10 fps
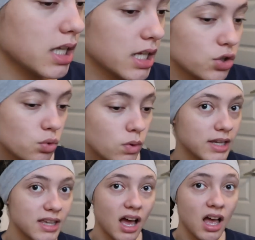Into it,
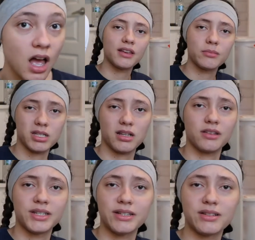yeah. I think I'm gonna sell
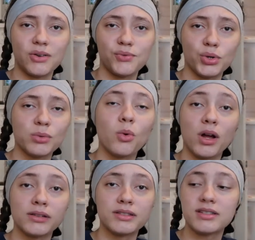these. I've worn them
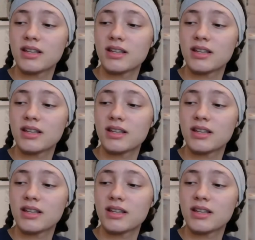once.